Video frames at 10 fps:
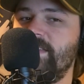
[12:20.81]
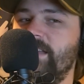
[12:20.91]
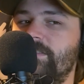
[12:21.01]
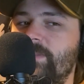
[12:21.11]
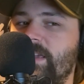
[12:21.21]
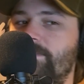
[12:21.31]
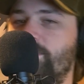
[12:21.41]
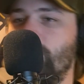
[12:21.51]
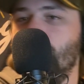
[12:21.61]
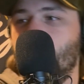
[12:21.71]
not to be
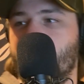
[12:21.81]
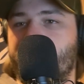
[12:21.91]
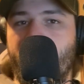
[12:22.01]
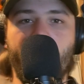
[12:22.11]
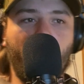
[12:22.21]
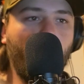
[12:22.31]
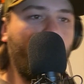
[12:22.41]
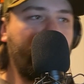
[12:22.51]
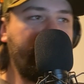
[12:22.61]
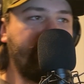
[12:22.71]
confused with
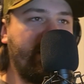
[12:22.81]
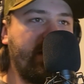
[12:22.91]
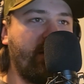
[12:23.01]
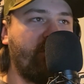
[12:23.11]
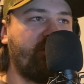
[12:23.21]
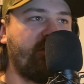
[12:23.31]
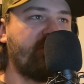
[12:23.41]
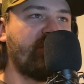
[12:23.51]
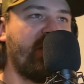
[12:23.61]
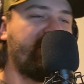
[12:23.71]
fireworking videos
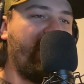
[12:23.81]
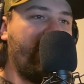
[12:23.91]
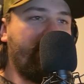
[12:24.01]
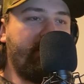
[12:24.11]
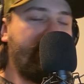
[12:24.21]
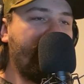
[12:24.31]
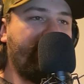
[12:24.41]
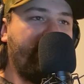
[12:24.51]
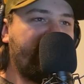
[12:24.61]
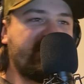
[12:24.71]
such as
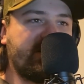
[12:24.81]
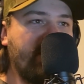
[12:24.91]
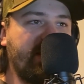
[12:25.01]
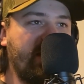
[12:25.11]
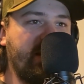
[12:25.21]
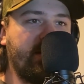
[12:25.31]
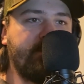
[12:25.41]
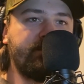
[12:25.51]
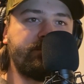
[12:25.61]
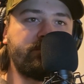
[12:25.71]
smithing
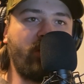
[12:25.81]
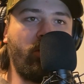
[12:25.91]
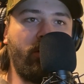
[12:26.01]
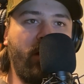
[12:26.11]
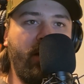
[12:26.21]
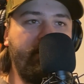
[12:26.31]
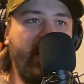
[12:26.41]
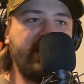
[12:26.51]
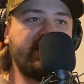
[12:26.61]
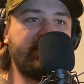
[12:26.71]
or a
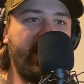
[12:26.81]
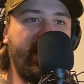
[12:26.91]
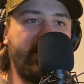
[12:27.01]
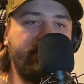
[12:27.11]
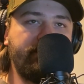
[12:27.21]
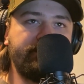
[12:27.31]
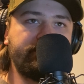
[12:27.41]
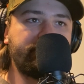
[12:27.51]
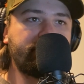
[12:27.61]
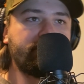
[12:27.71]
mace man.
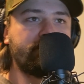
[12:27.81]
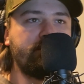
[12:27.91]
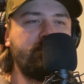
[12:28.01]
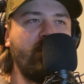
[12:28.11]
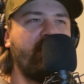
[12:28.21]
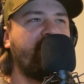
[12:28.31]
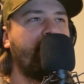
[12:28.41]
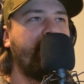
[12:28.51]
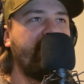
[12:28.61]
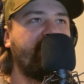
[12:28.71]
Is it
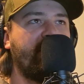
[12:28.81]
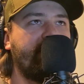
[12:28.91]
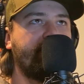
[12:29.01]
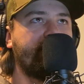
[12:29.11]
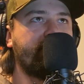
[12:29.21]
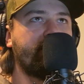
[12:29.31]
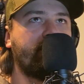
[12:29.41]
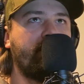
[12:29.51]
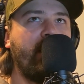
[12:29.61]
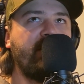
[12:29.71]
a mace man?
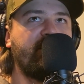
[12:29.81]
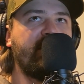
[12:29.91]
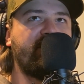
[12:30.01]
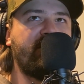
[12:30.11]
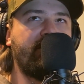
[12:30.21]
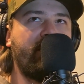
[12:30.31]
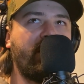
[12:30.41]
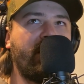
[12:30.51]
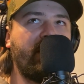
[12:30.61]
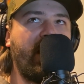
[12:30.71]
Mace man's a
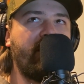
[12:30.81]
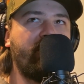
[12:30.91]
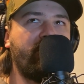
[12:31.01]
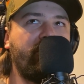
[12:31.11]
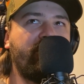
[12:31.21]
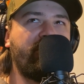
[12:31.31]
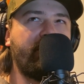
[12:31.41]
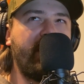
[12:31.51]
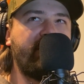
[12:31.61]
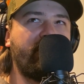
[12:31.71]
fucking guy who uses a
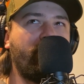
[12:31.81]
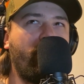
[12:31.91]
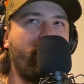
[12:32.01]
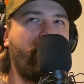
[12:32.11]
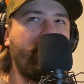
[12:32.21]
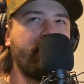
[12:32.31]
mace in war.